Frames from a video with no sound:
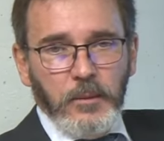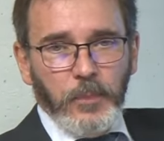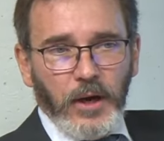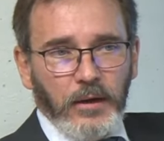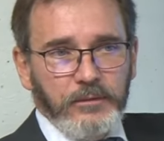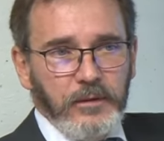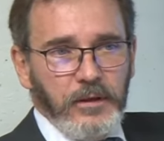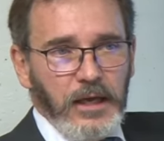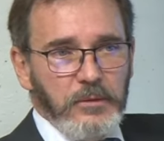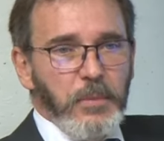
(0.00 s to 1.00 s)
but
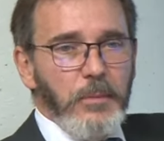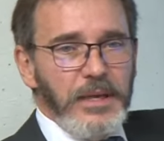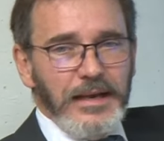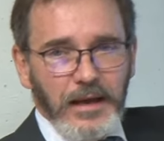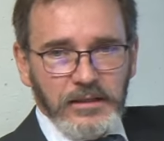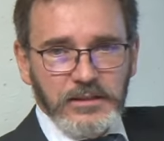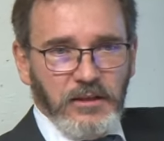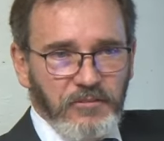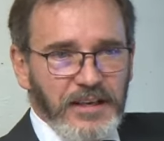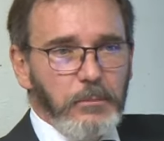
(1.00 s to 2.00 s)
it may be less
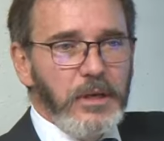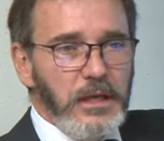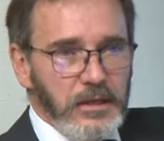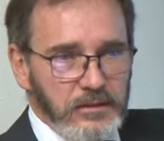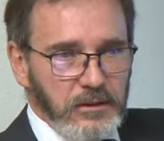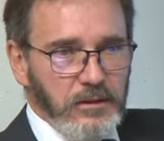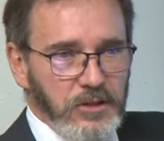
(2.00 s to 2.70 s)
of an immediate